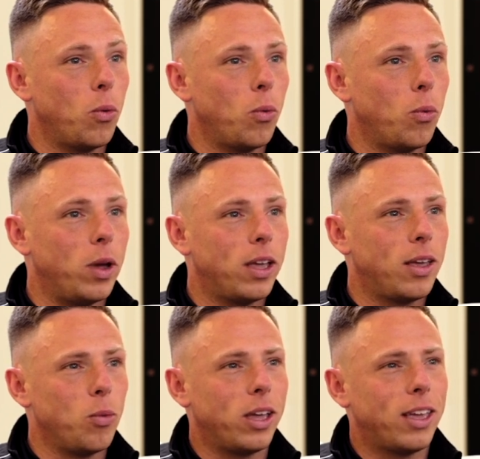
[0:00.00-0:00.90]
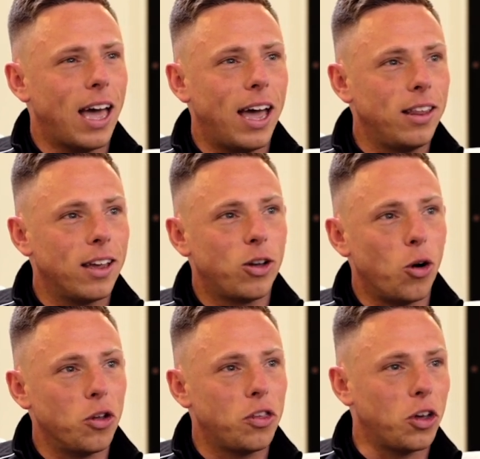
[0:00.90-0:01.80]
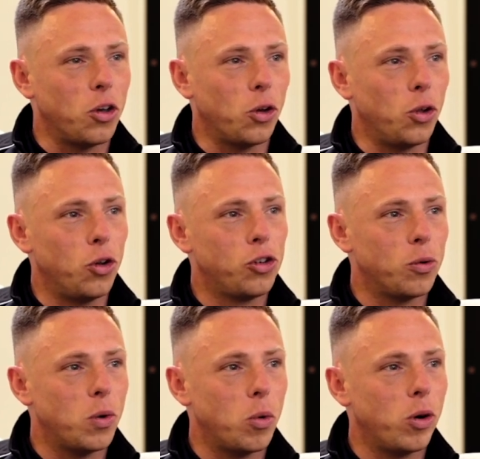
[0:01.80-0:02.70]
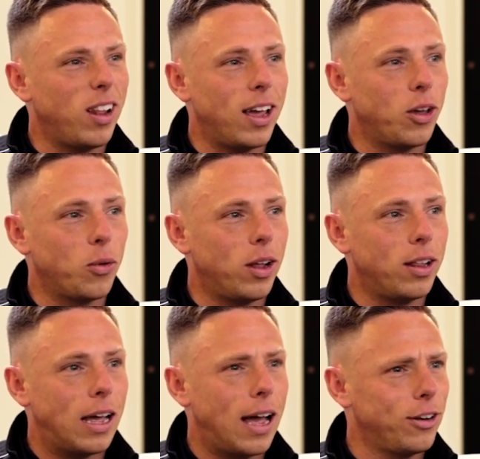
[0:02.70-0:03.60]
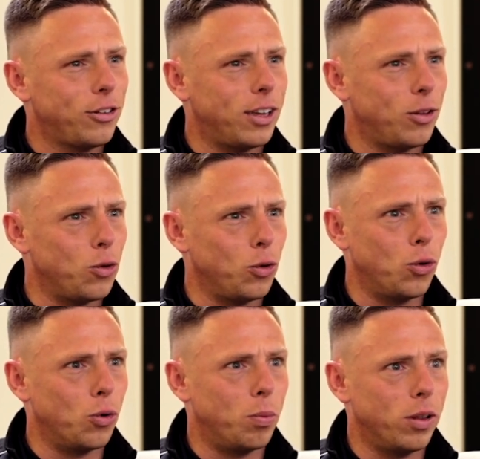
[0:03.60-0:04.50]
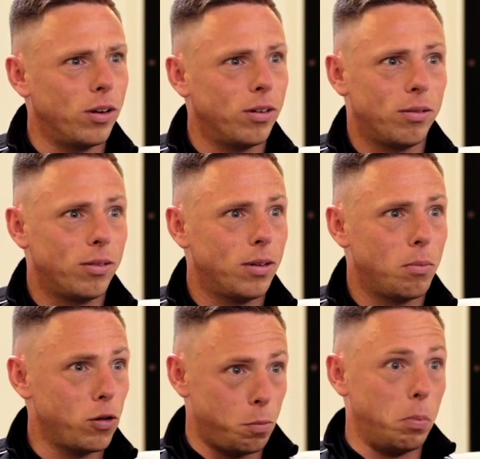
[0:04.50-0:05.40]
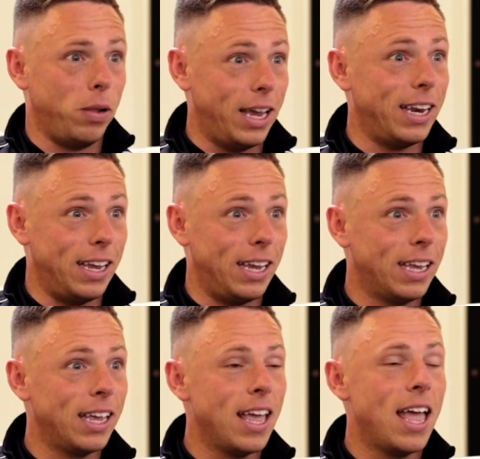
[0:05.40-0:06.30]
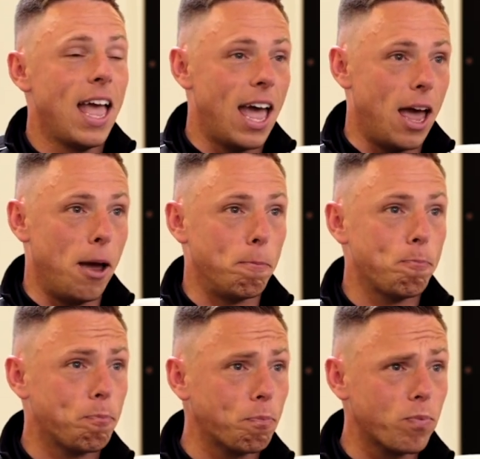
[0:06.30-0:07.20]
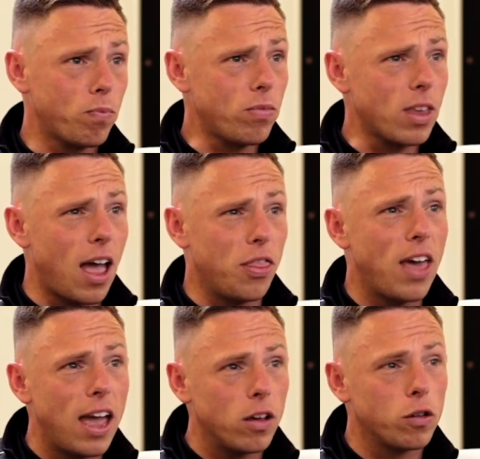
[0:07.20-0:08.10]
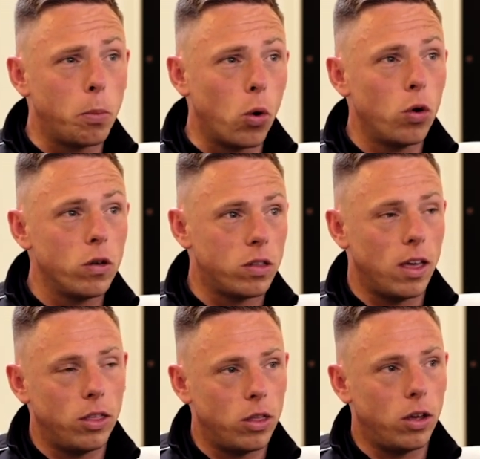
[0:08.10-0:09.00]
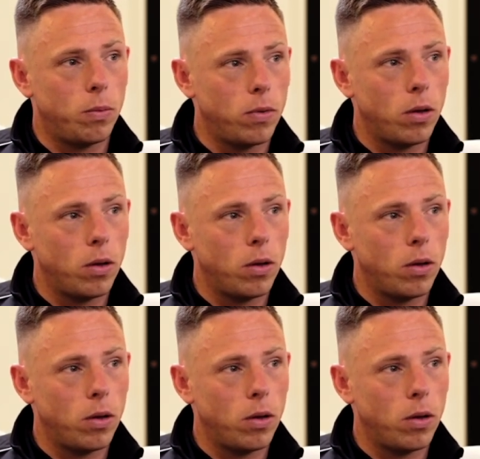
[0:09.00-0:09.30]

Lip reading: we kind of got to the conclusion where we were like, well, actually, I don't know, but there must be plenty. And then I suppose that